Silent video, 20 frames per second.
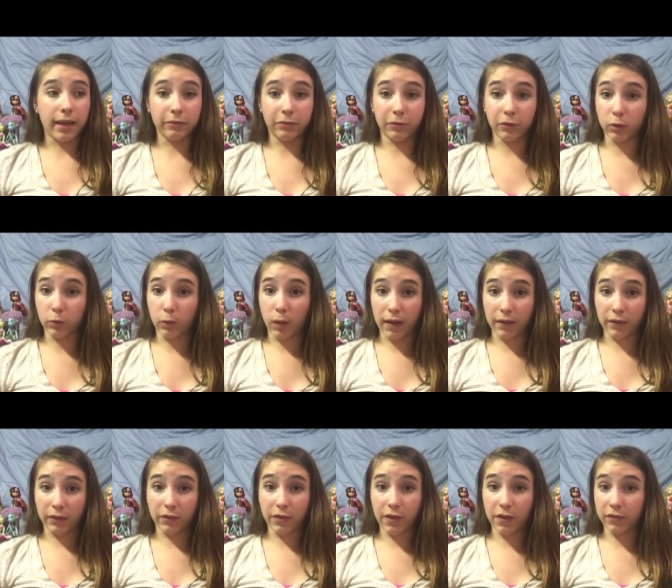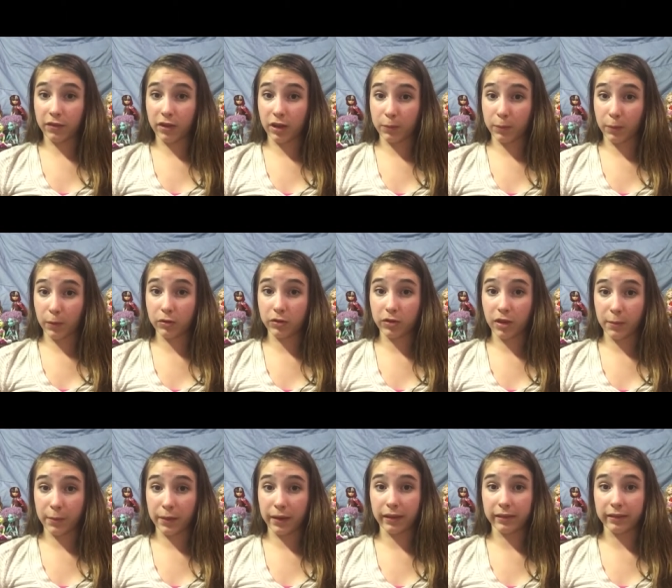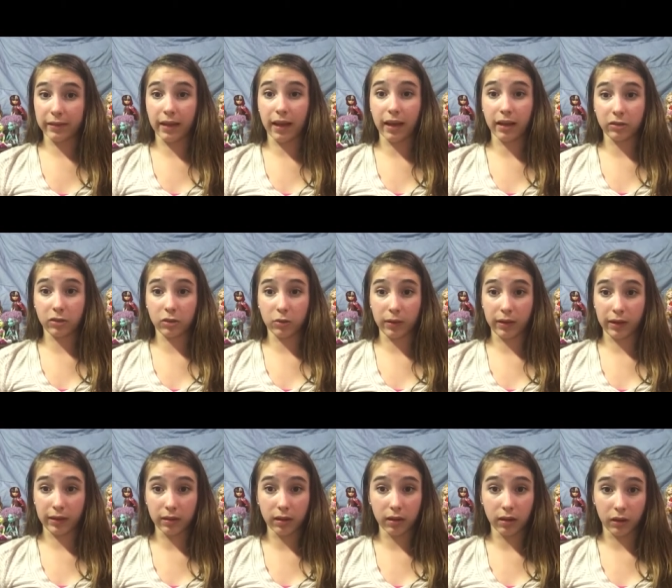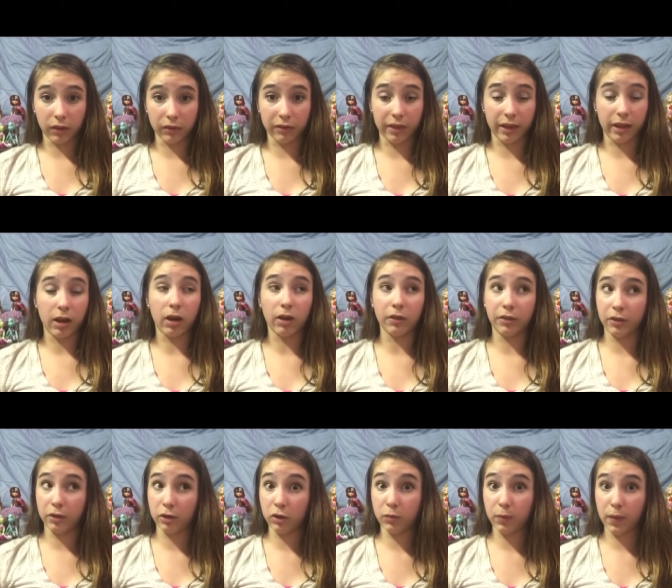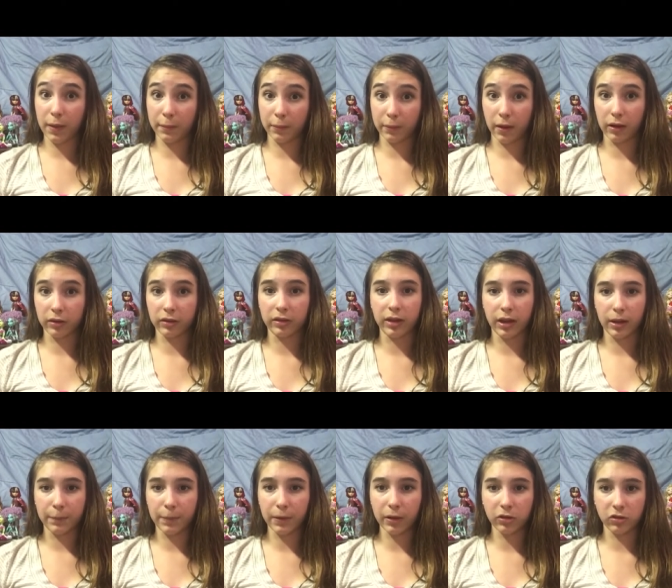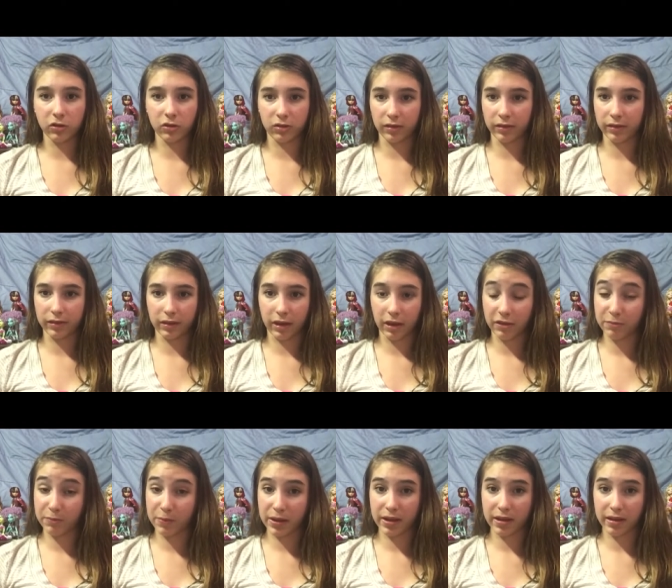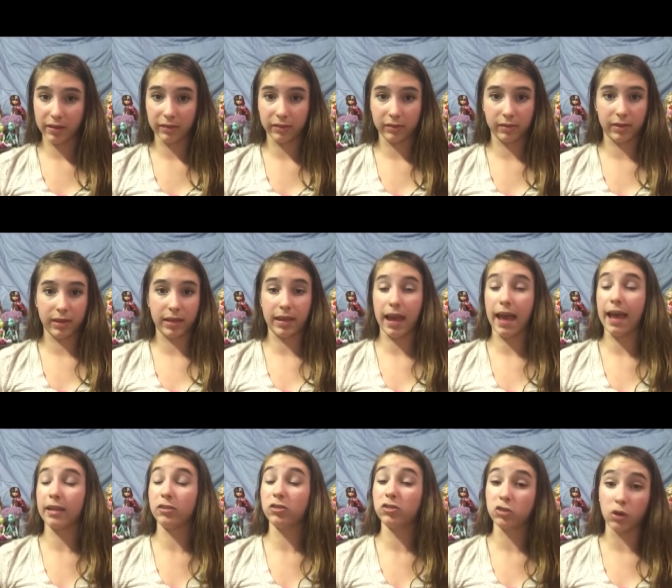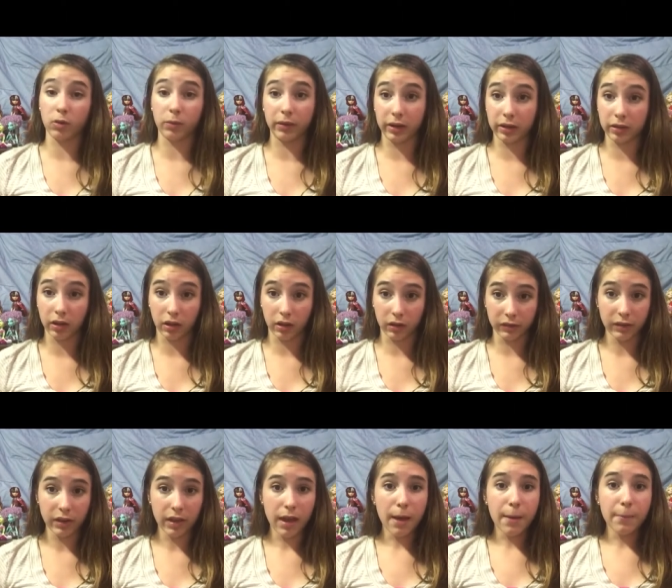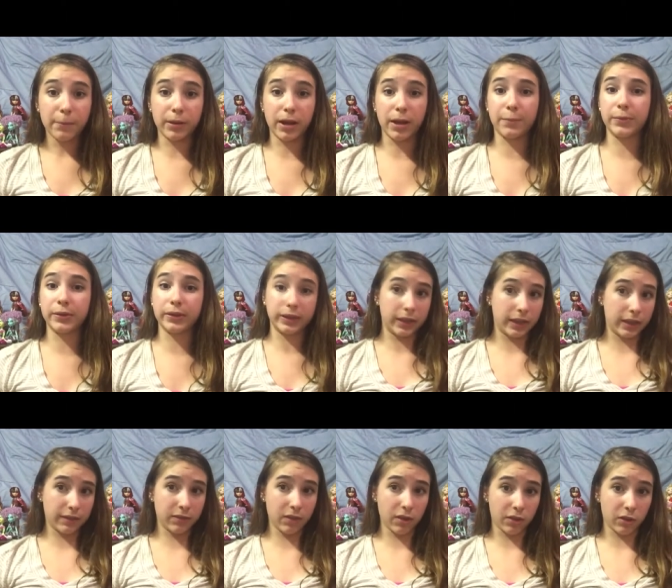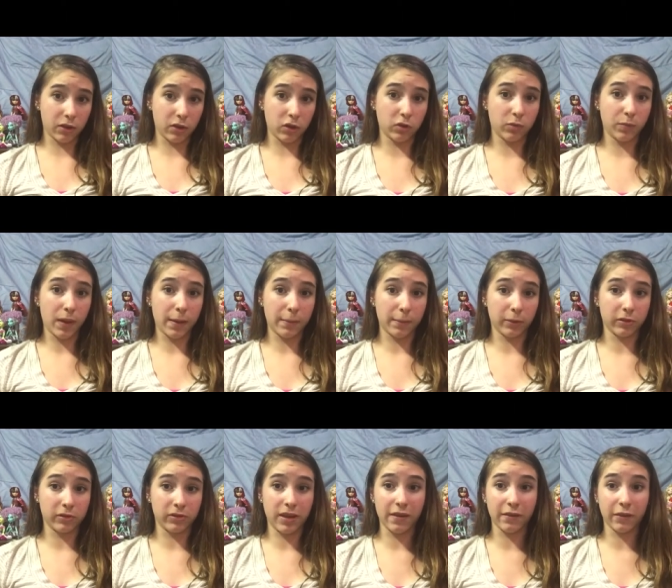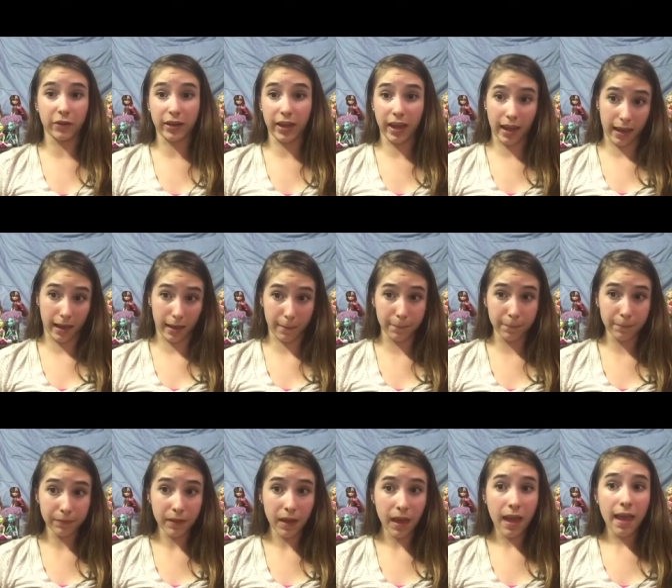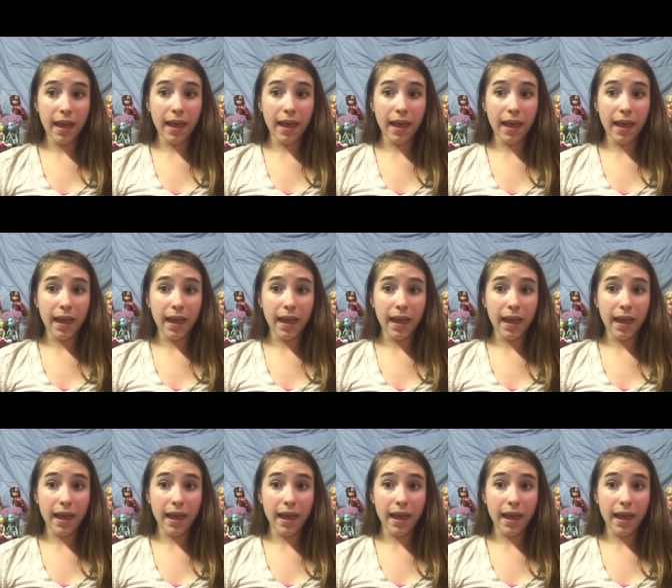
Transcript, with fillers: And for the wife's 50th birthday, because they got so many dolls, they called the newspaper out to take pictures and stuff because it had so many dolls. But I believe that the newspapers never came.